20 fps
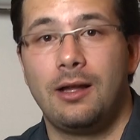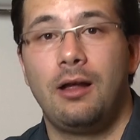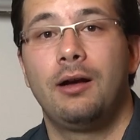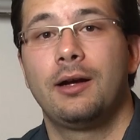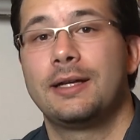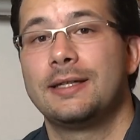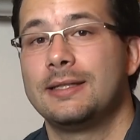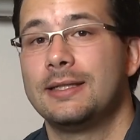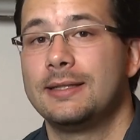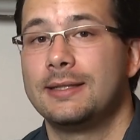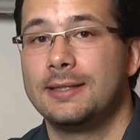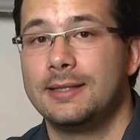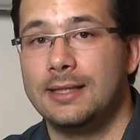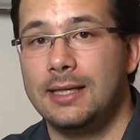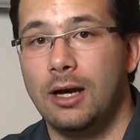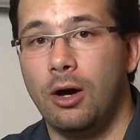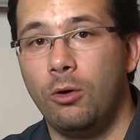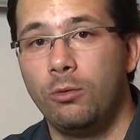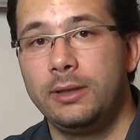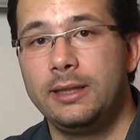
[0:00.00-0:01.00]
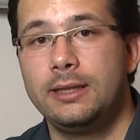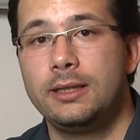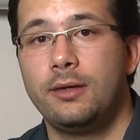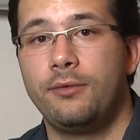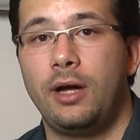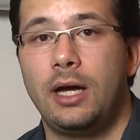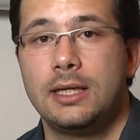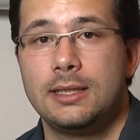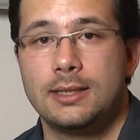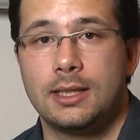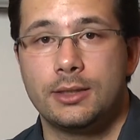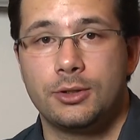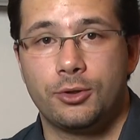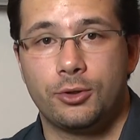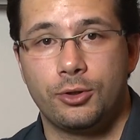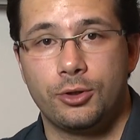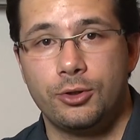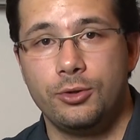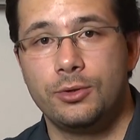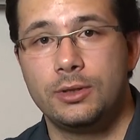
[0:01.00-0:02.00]
long as it's the only device that
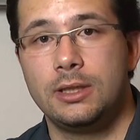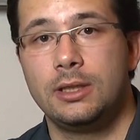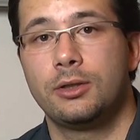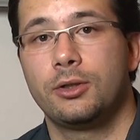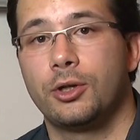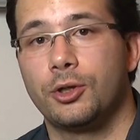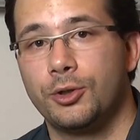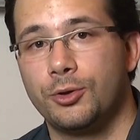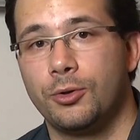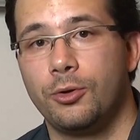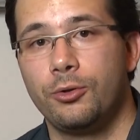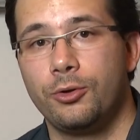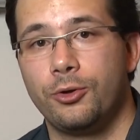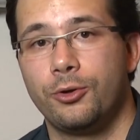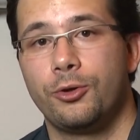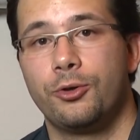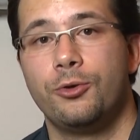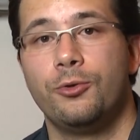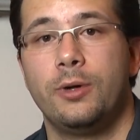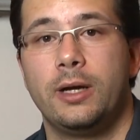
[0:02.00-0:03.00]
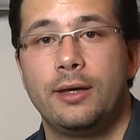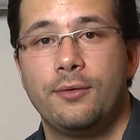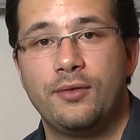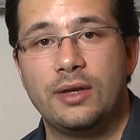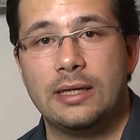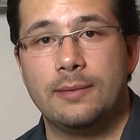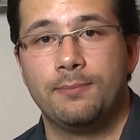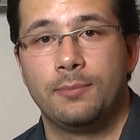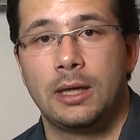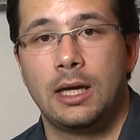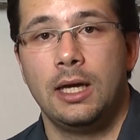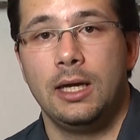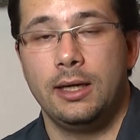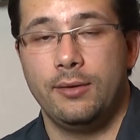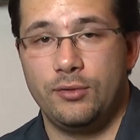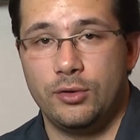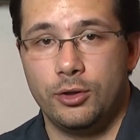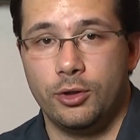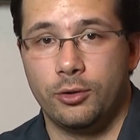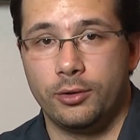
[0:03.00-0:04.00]
you're using to control your UAV.
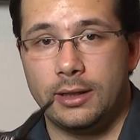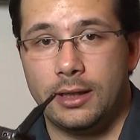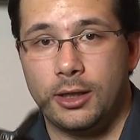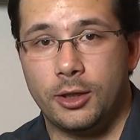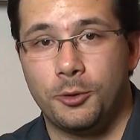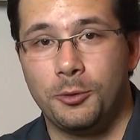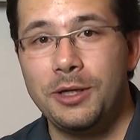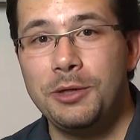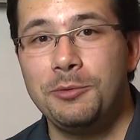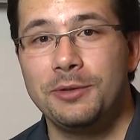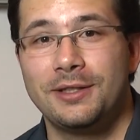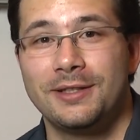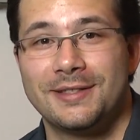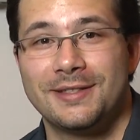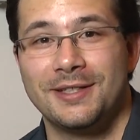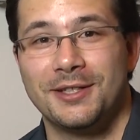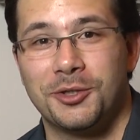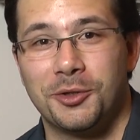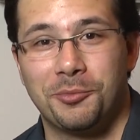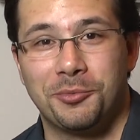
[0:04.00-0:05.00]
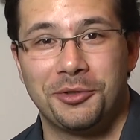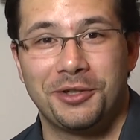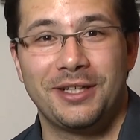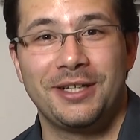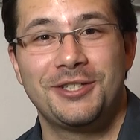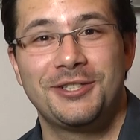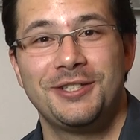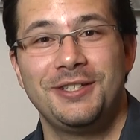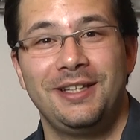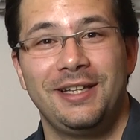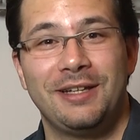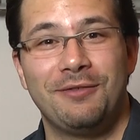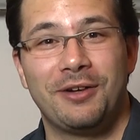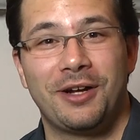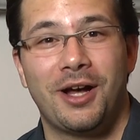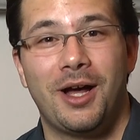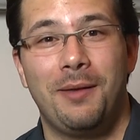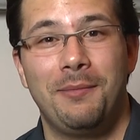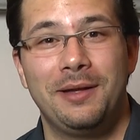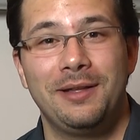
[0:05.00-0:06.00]
If you don't agree with this interpretation, leave a
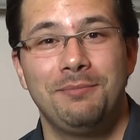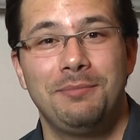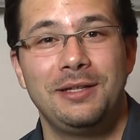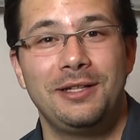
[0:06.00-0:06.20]
comment